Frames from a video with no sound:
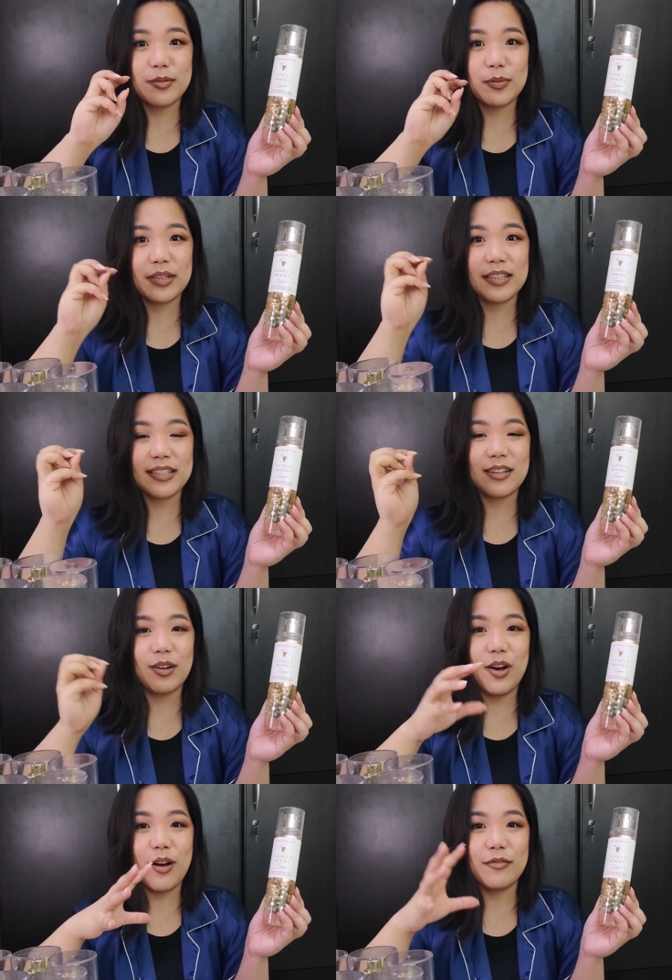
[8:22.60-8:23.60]
this one is a
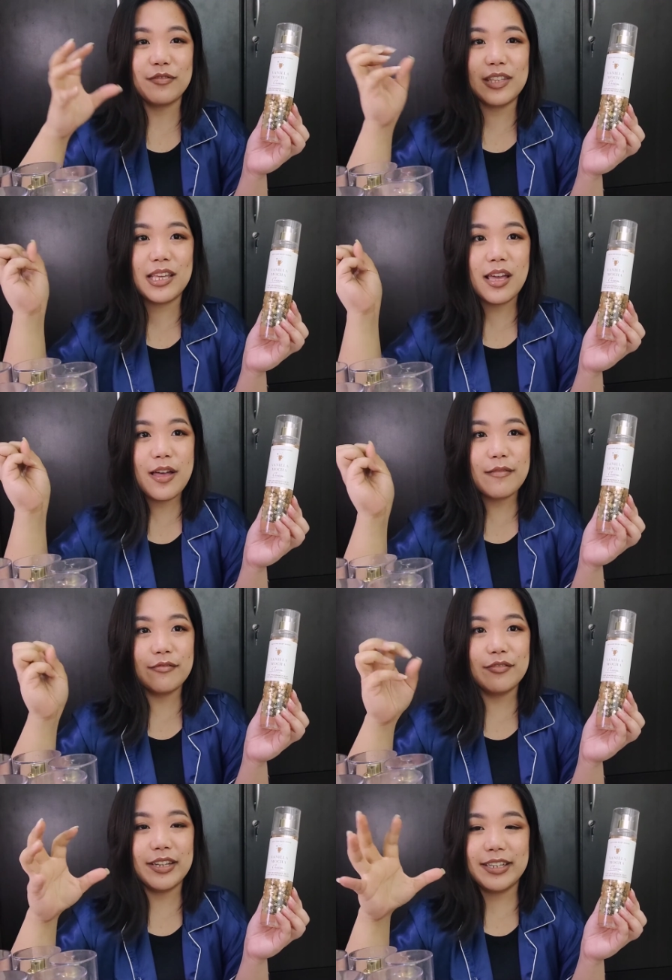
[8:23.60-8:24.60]
coffee
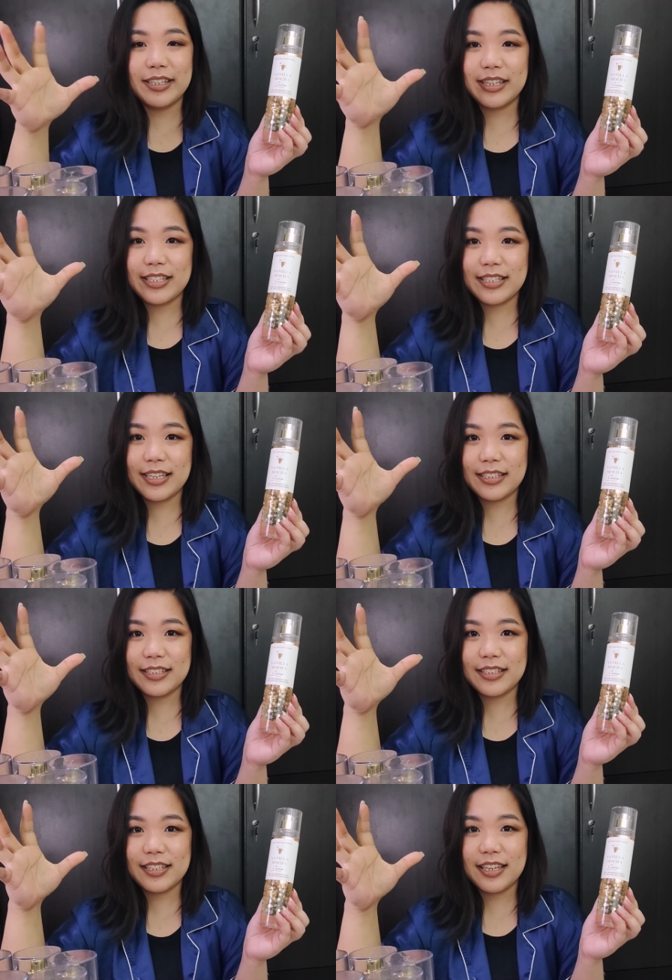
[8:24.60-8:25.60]
vanilla scent.